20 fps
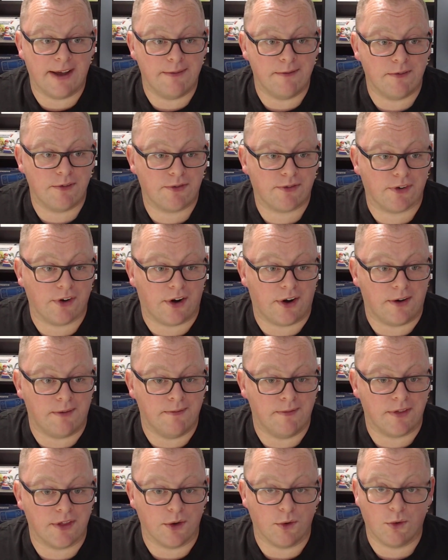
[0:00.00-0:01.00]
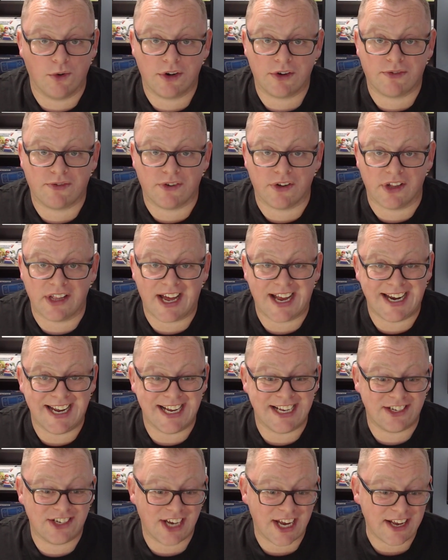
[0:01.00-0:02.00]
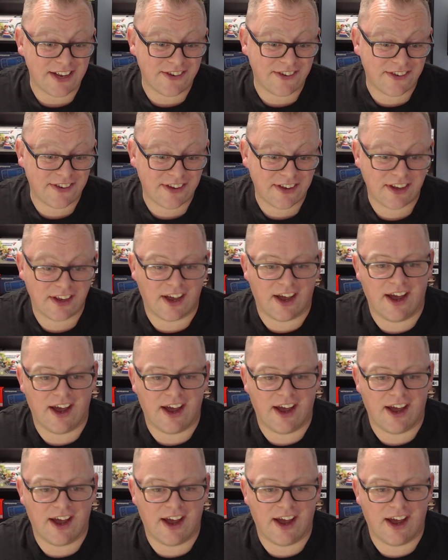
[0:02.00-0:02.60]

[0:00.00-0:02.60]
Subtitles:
from the wonderful NHS,